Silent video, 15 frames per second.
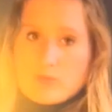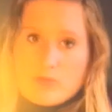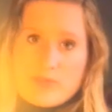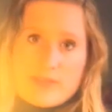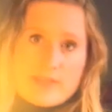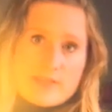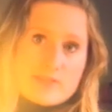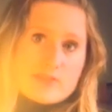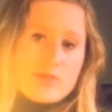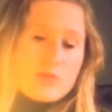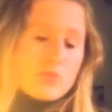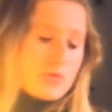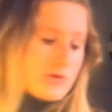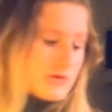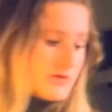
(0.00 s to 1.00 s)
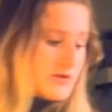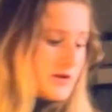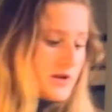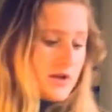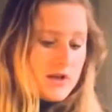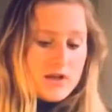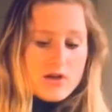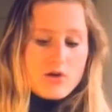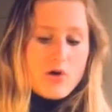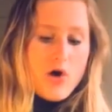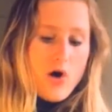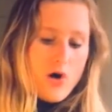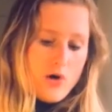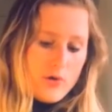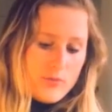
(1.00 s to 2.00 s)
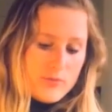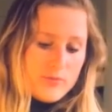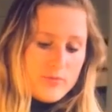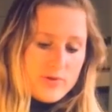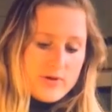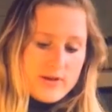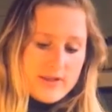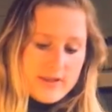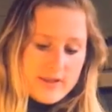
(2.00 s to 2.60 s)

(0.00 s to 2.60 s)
I'm looking into a wooden comb.